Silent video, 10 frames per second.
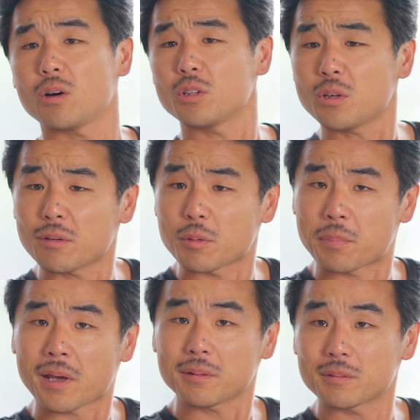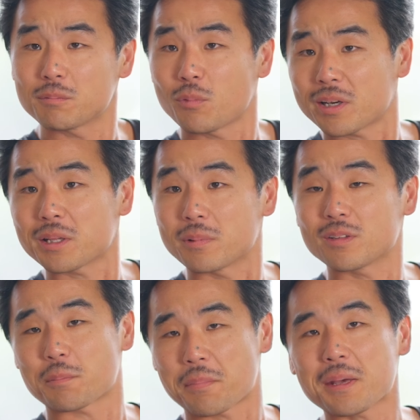Oh, you have a pet mining
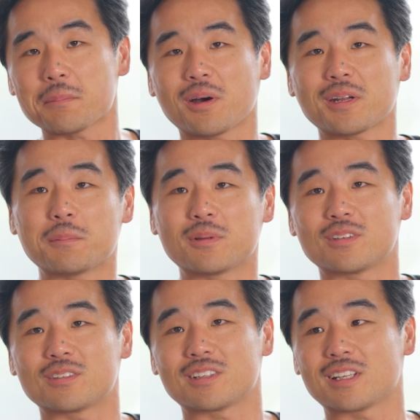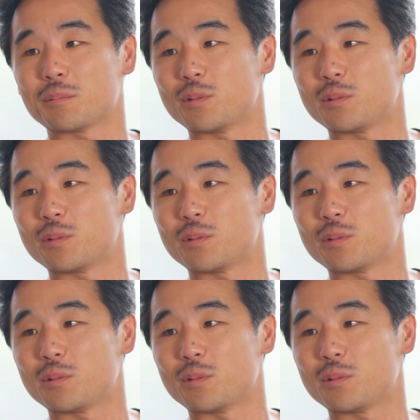business in our